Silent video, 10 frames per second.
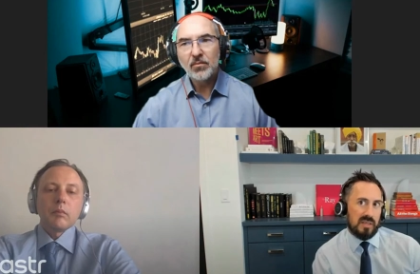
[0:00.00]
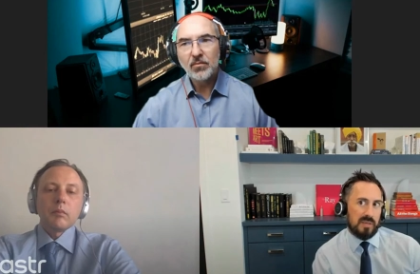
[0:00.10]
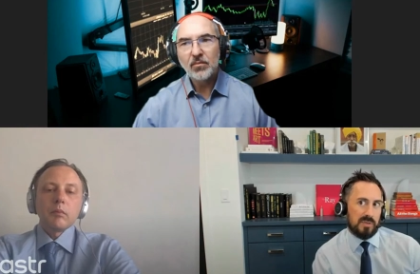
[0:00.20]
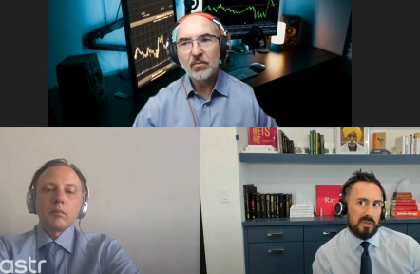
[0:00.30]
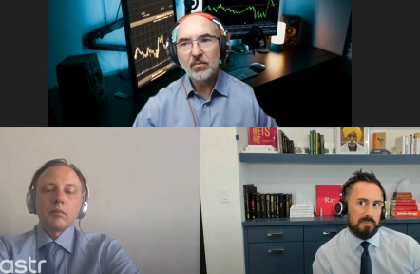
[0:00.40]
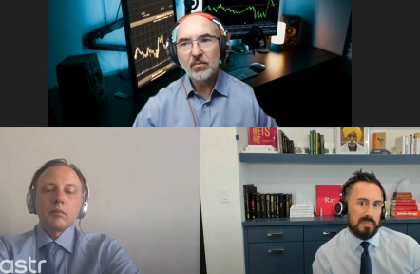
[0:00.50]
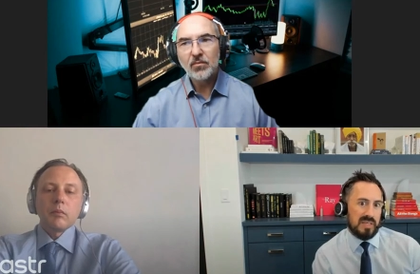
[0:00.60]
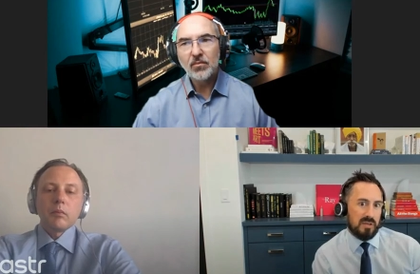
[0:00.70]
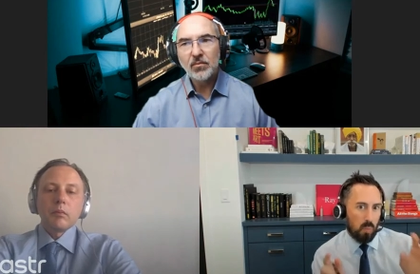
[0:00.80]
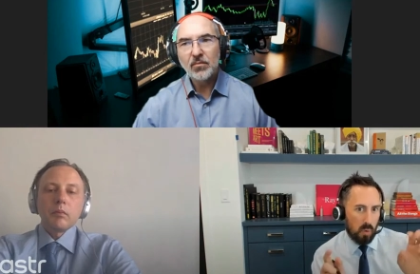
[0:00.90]
Speaker 1: able to
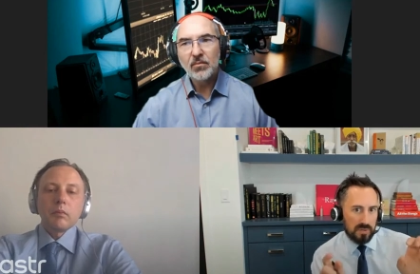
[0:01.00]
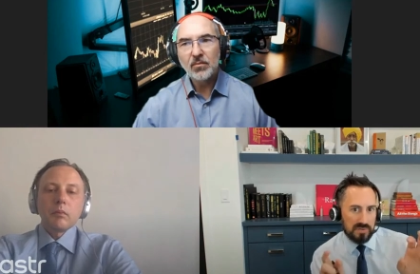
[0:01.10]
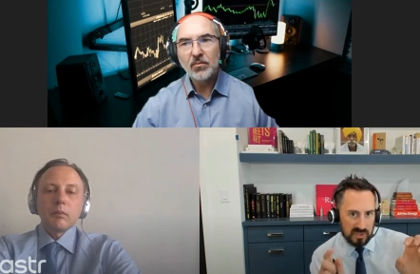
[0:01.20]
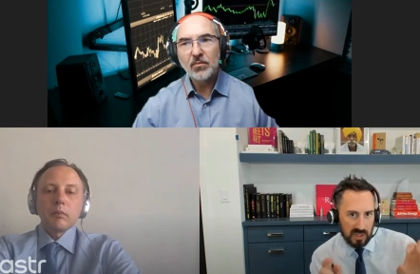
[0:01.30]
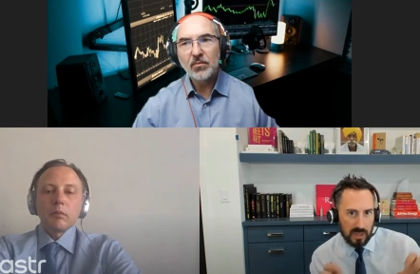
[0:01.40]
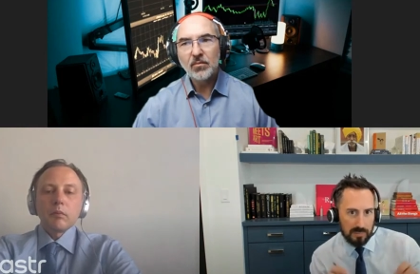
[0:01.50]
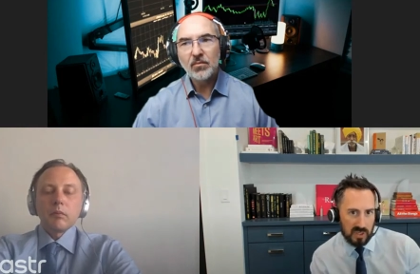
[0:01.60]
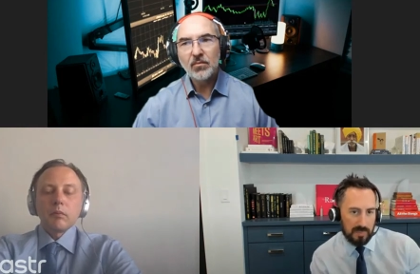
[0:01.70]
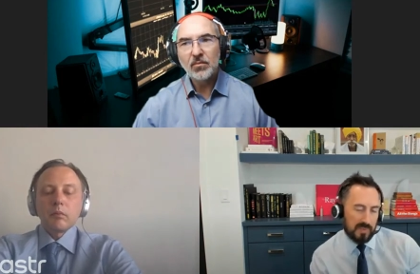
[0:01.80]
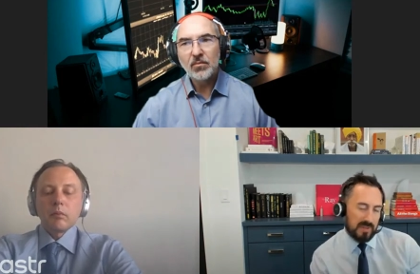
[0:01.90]
be a one-stop
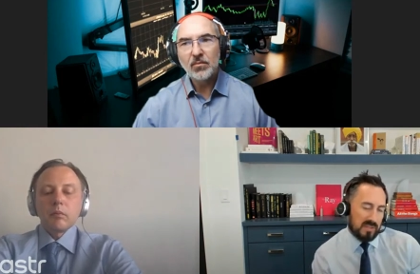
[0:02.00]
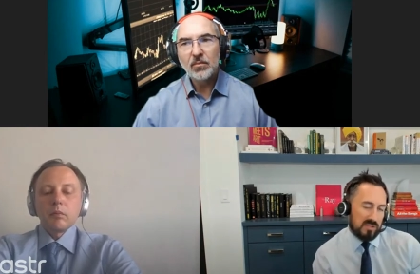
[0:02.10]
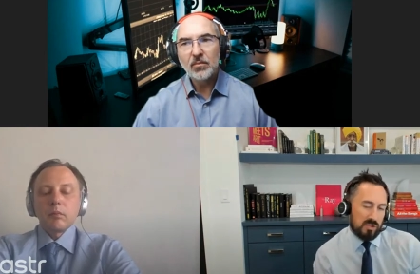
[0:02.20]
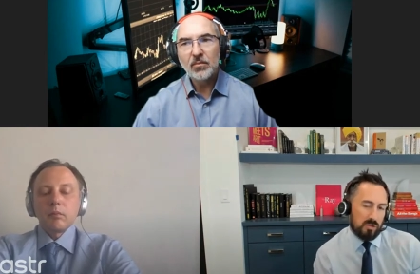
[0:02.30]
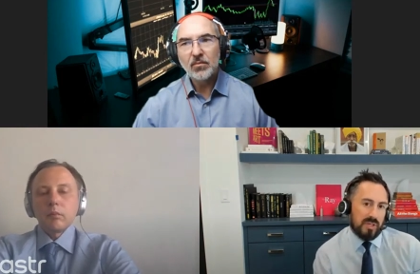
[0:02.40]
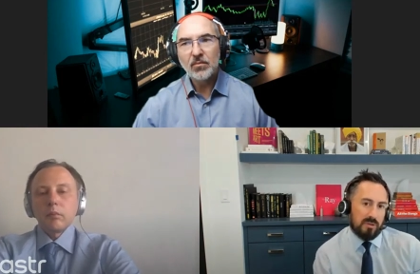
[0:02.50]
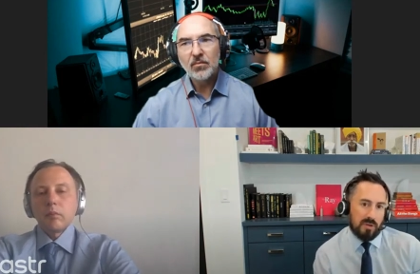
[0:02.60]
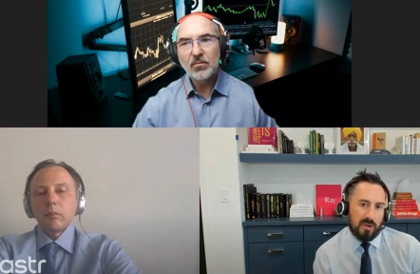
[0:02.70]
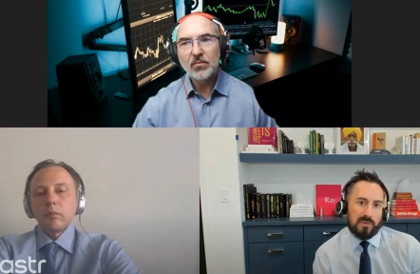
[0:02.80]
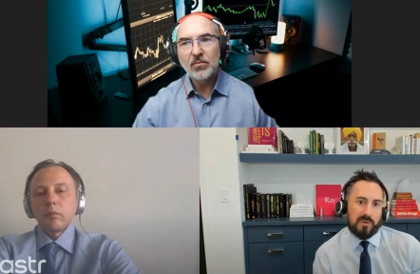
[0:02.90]
shop but that is true we
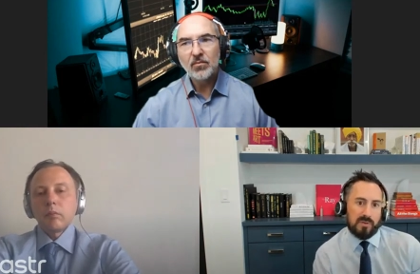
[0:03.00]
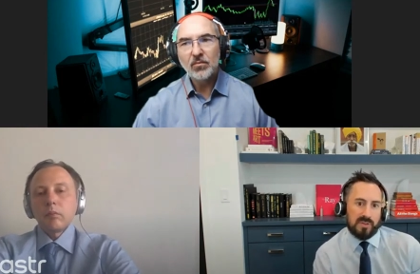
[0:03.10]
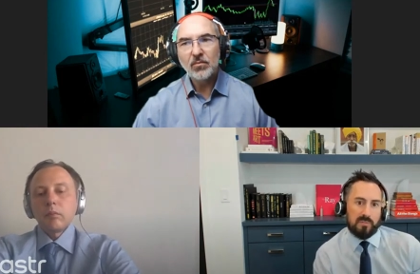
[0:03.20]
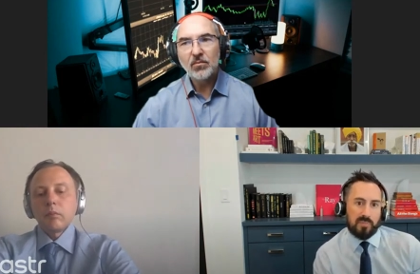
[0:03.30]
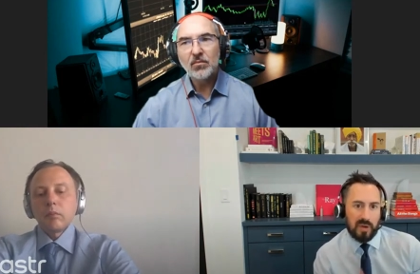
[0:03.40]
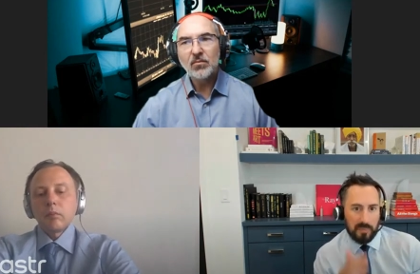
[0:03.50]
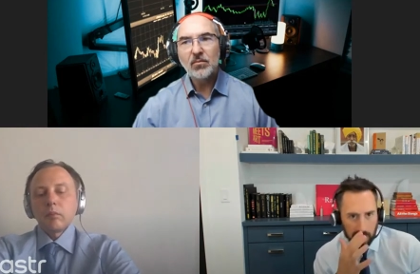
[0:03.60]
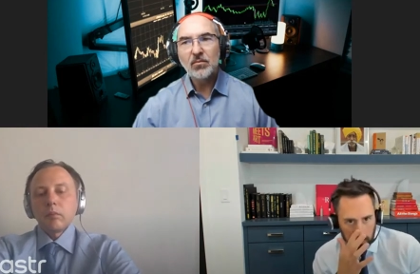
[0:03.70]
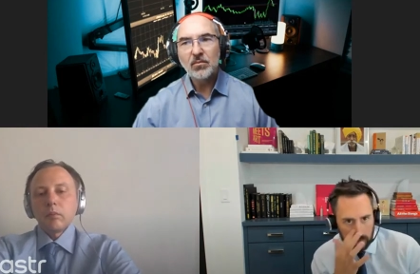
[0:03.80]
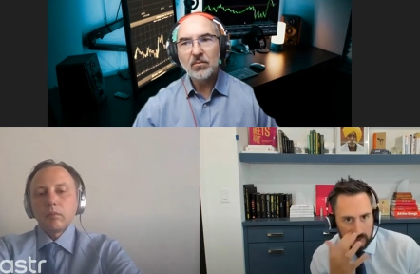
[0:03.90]
don't offer you know prime
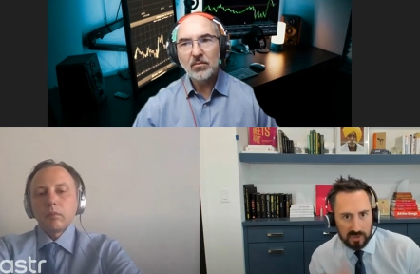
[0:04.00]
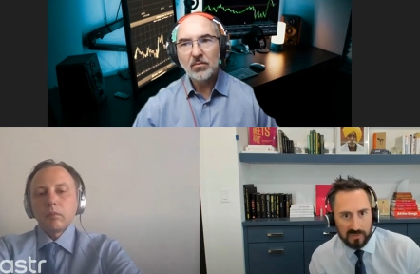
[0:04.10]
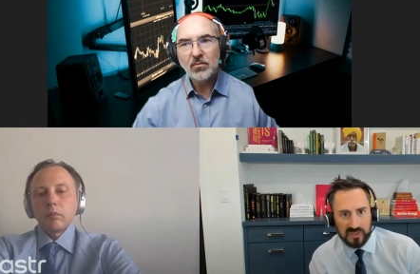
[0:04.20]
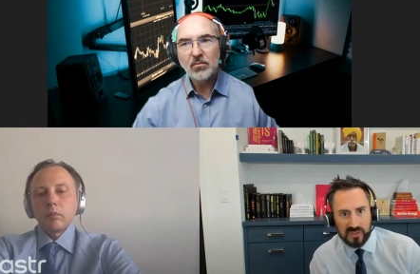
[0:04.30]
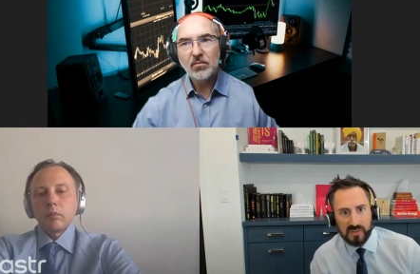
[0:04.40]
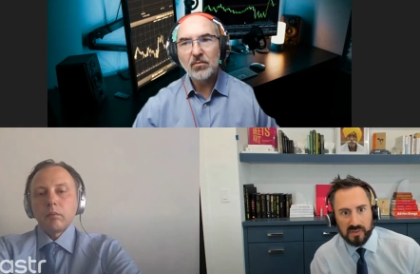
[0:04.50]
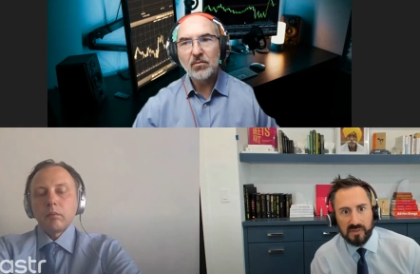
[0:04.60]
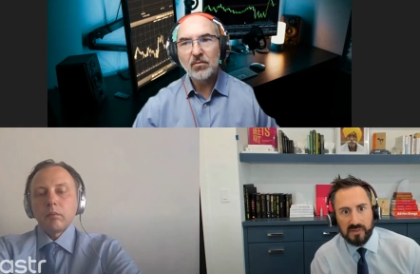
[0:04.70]
brokerage services